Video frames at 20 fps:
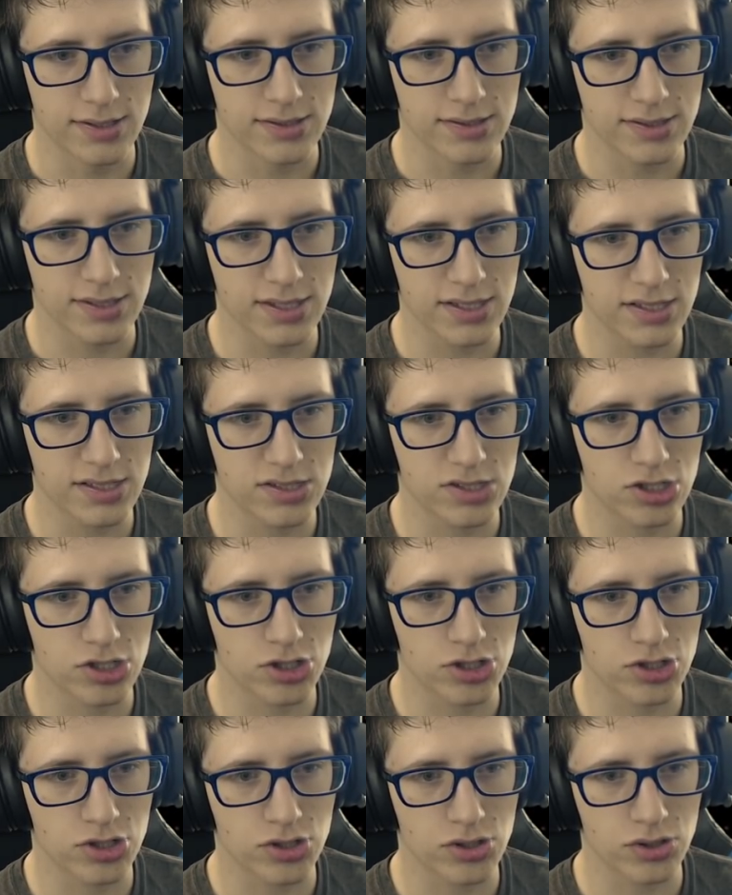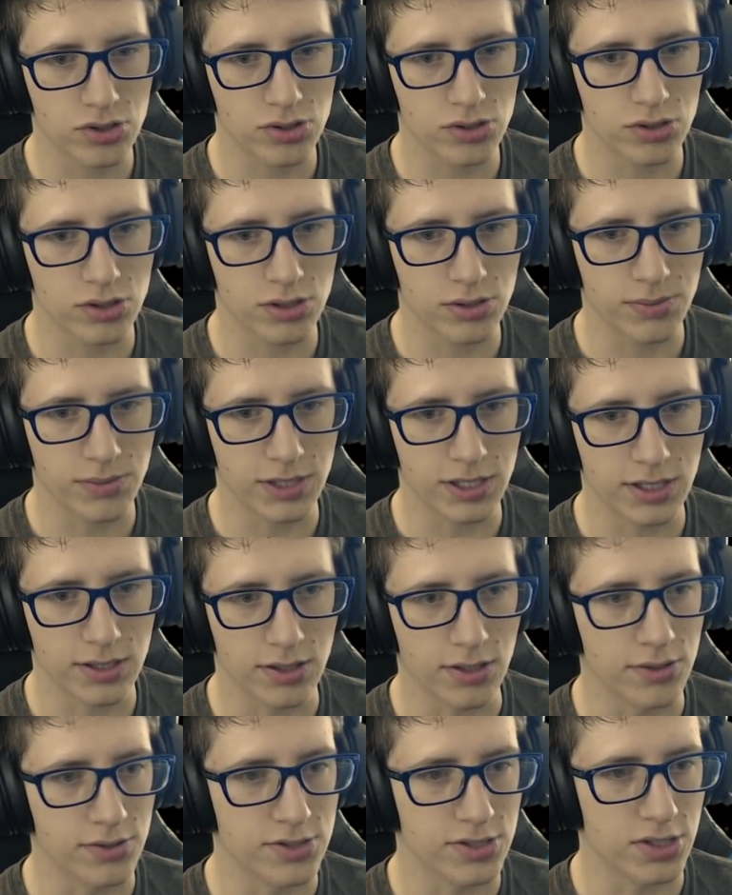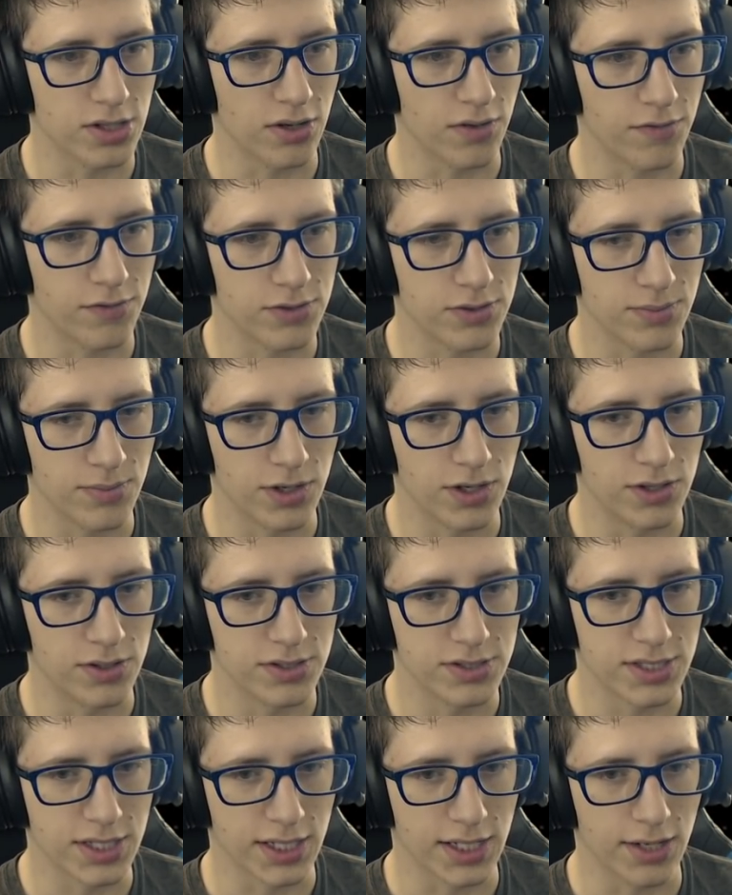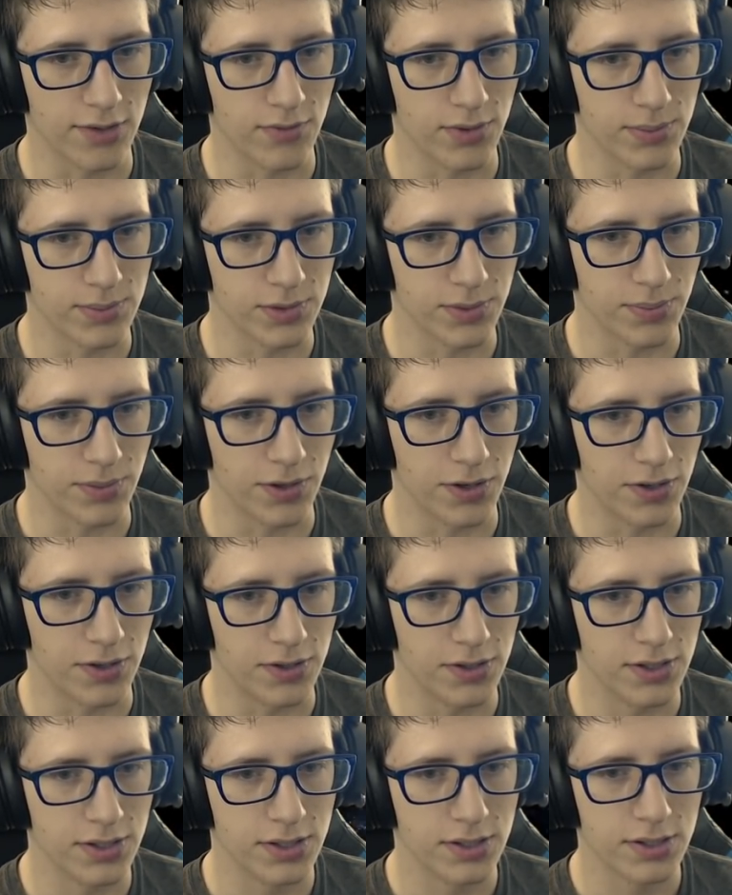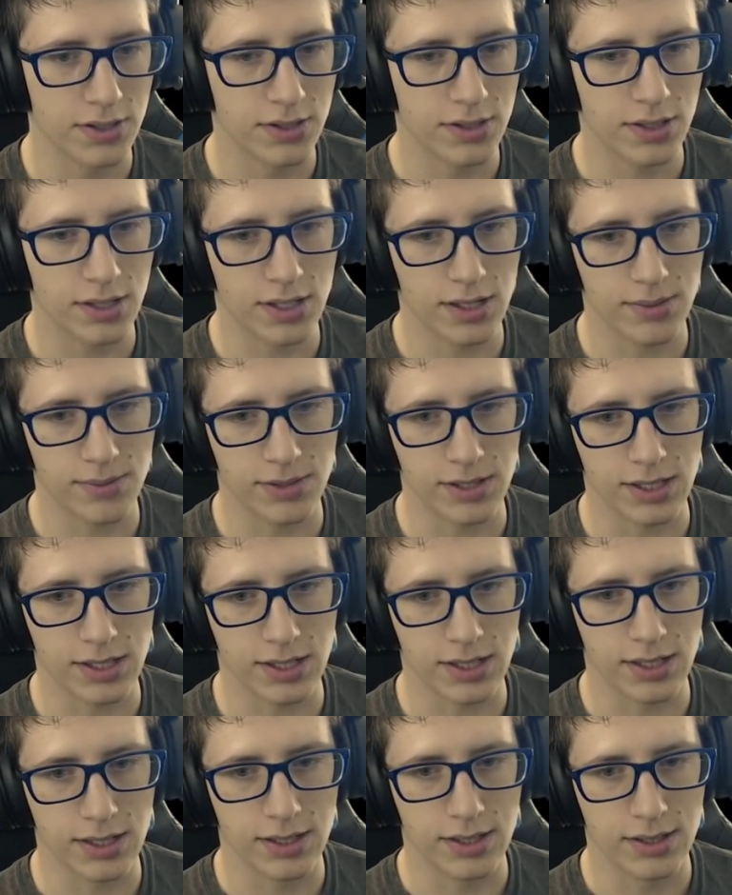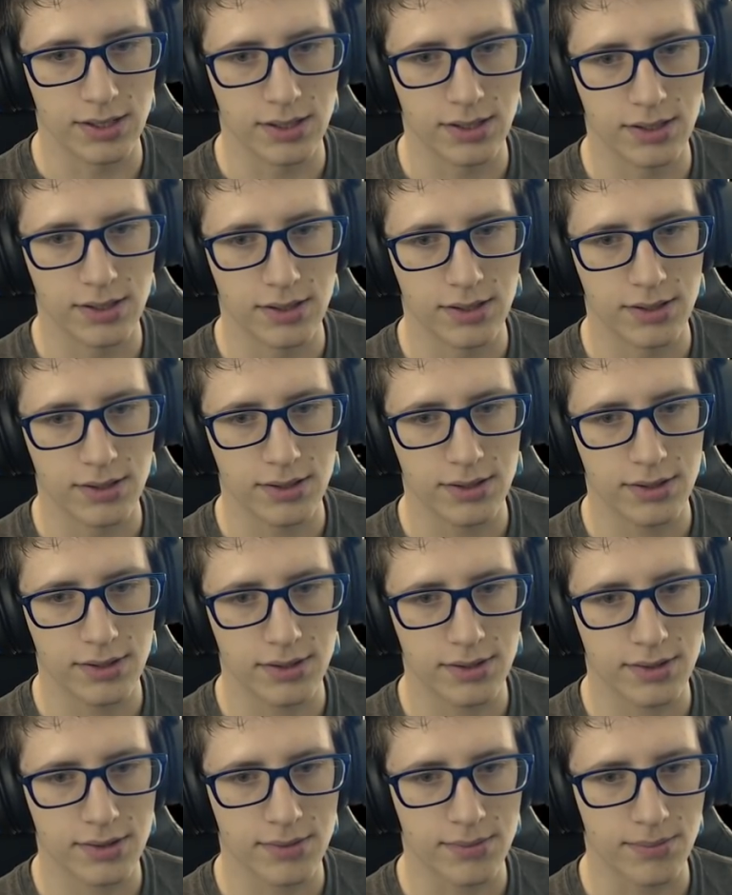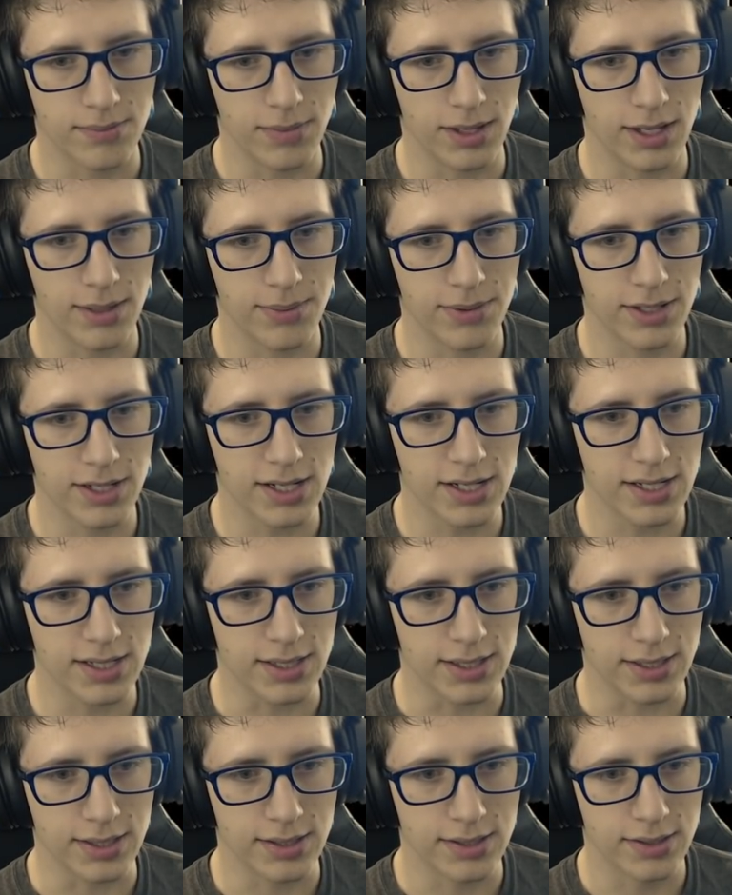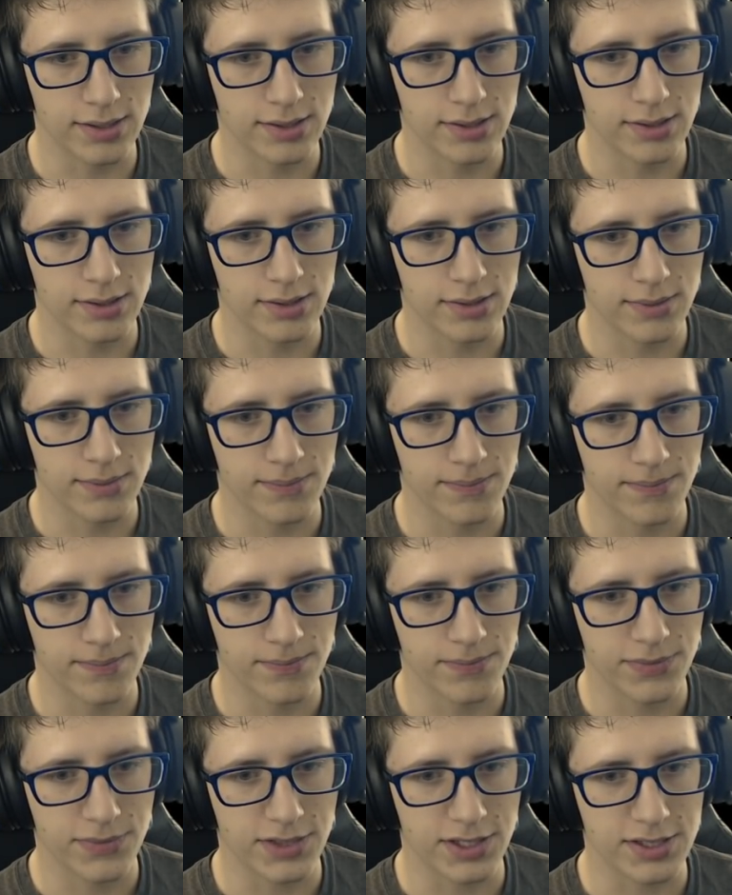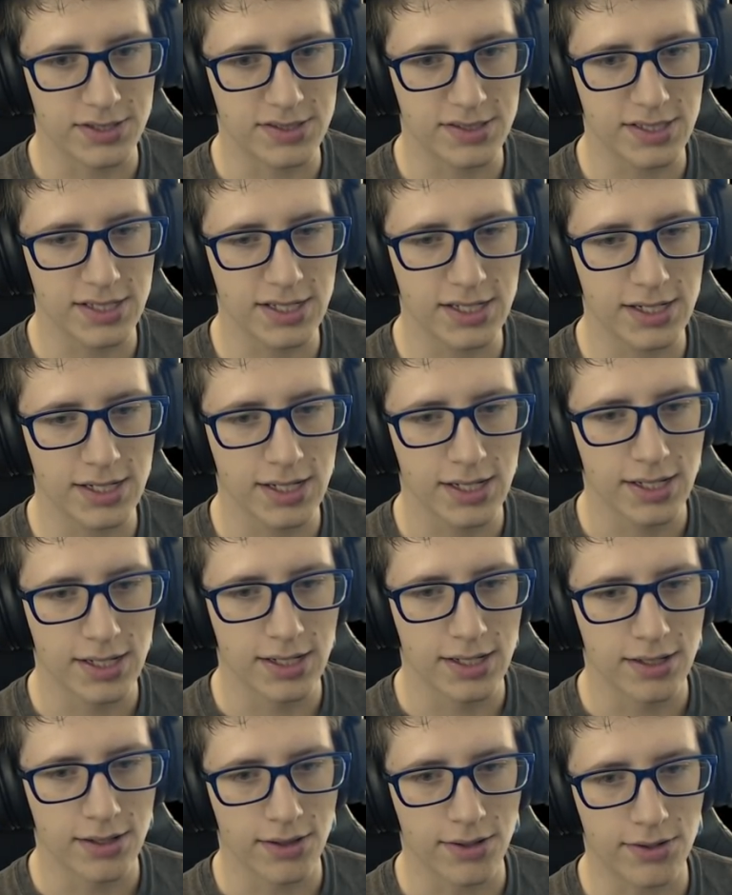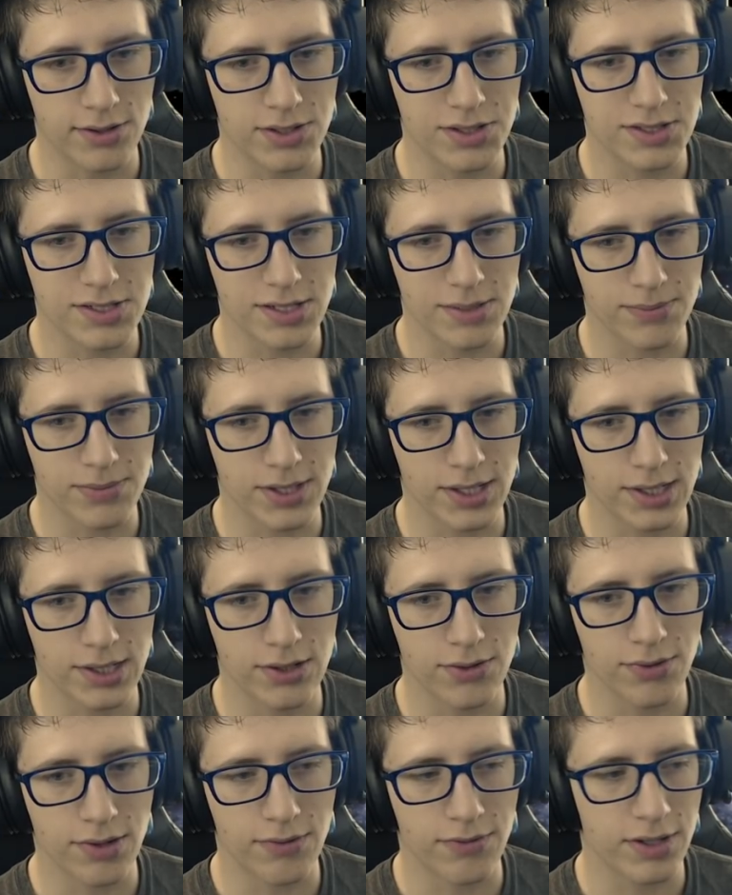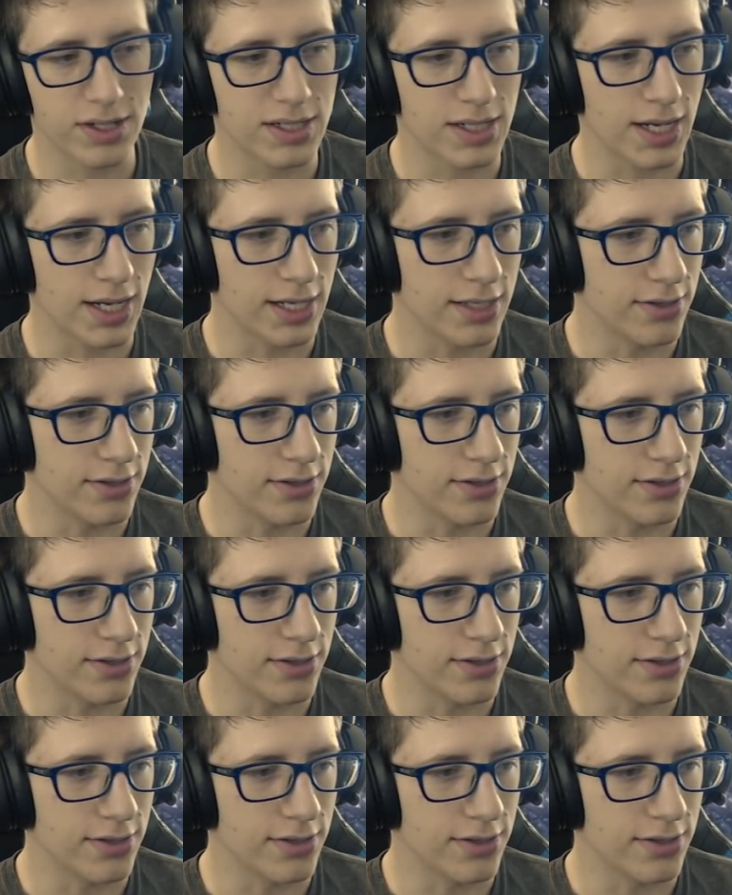This should be close enough to Mars to get ripped apart. I mean, maybe not. You see, learn something new every day.